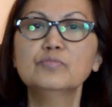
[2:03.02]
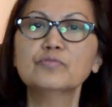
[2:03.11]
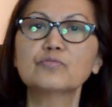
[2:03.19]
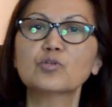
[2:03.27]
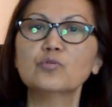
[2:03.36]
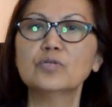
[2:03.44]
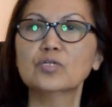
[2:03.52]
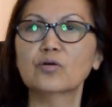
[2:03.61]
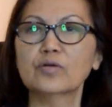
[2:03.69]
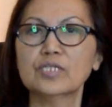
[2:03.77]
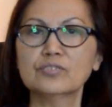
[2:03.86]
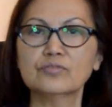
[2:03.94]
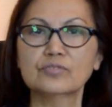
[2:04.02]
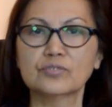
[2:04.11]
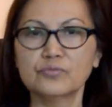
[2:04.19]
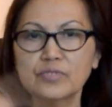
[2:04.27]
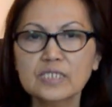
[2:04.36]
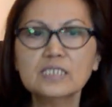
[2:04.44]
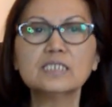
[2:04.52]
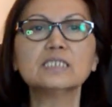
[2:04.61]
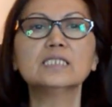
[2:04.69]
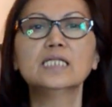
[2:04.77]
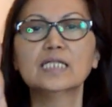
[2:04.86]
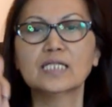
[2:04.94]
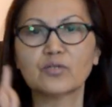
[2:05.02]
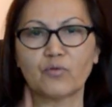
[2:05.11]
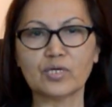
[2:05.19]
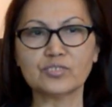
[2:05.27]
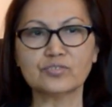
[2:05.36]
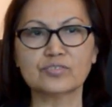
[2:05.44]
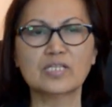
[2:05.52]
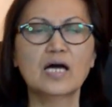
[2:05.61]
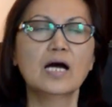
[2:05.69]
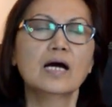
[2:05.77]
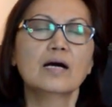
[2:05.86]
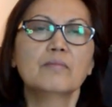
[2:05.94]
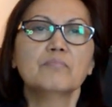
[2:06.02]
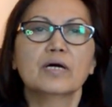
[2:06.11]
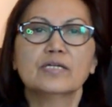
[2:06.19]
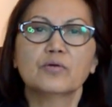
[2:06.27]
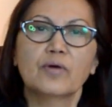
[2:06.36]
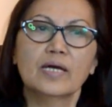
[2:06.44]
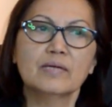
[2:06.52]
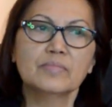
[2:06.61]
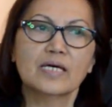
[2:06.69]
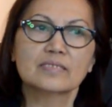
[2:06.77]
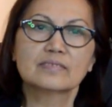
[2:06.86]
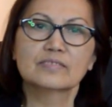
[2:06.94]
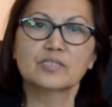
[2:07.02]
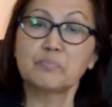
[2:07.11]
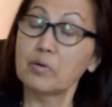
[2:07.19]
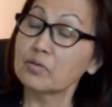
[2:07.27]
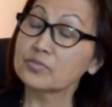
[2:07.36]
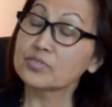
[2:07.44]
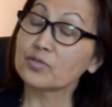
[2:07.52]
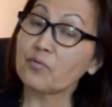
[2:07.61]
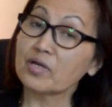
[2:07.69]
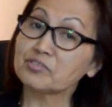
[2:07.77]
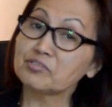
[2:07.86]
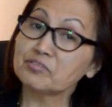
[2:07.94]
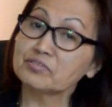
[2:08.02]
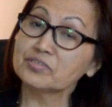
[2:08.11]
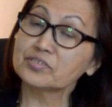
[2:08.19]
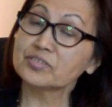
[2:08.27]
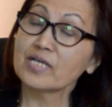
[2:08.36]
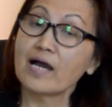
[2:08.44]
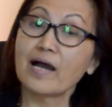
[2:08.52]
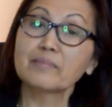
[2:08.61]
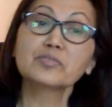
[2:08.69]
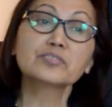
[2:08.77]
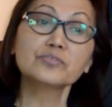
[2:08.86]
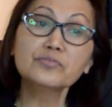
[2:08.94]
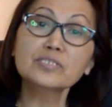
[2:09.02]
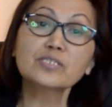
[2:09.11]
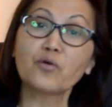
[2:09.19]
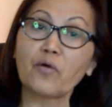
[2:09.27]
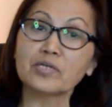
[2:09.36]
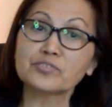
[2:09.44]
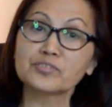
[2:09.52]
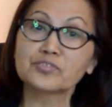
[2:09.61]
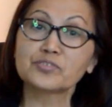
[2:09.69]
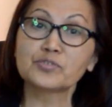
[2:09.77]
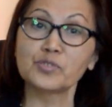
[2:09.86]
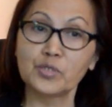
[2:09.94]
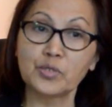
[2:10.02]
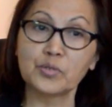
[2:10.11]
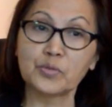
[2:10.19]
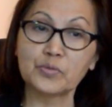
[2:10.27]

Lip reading: before we go into the real question. By the way, I'm not gonna post the questions. I'm gonna read the questions to you,